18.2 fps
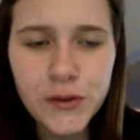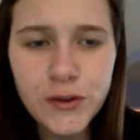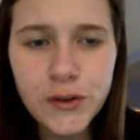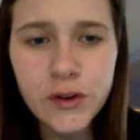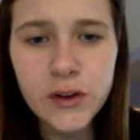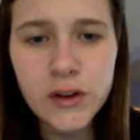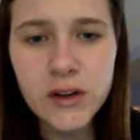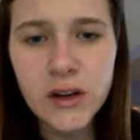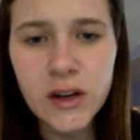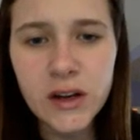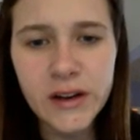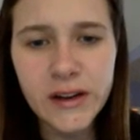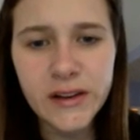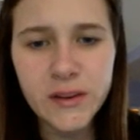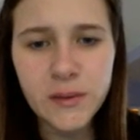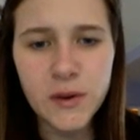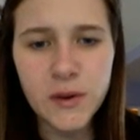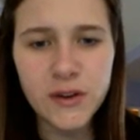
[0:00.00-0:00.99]

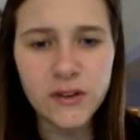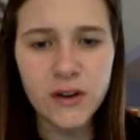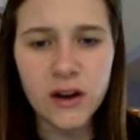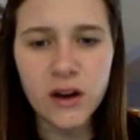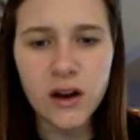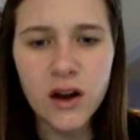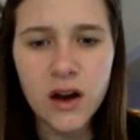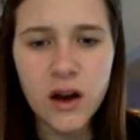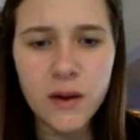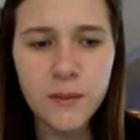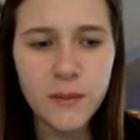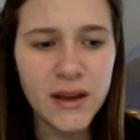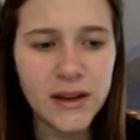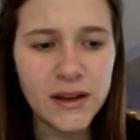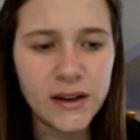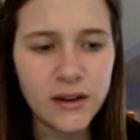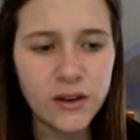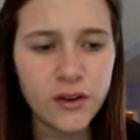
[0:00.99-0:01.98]
student.desmos.com
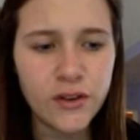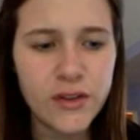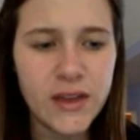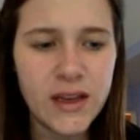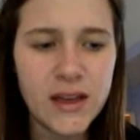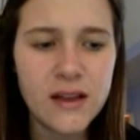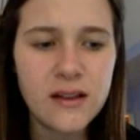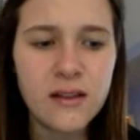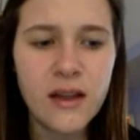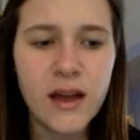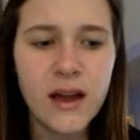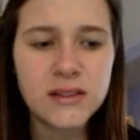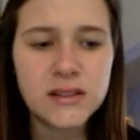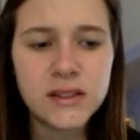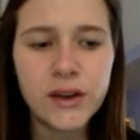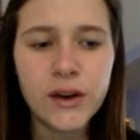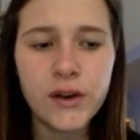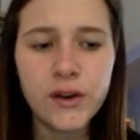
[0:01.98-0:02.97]
and enter the
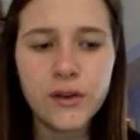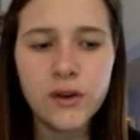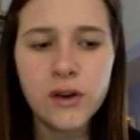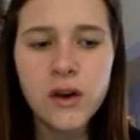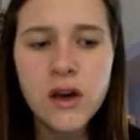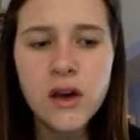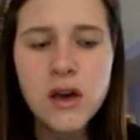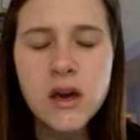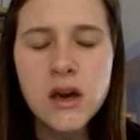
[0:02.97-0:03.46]
class code.